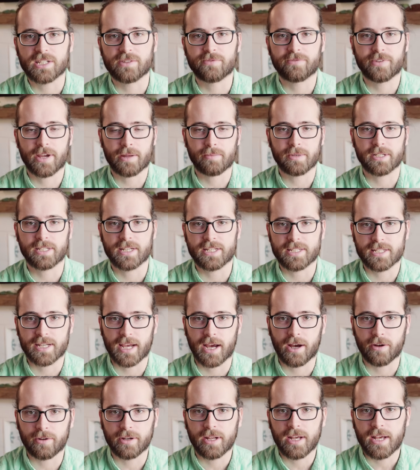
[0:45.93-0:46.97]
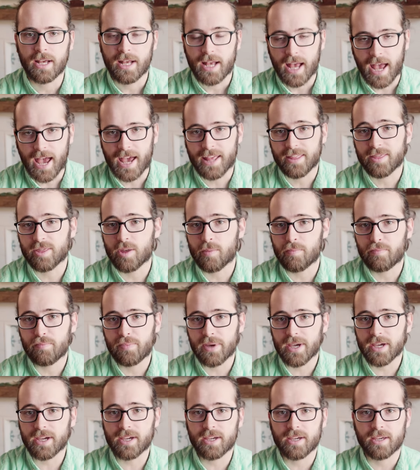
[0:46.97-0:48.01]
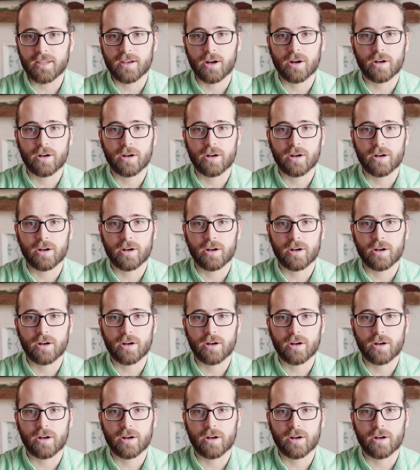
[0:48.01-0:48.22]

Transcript: and family discount. And the big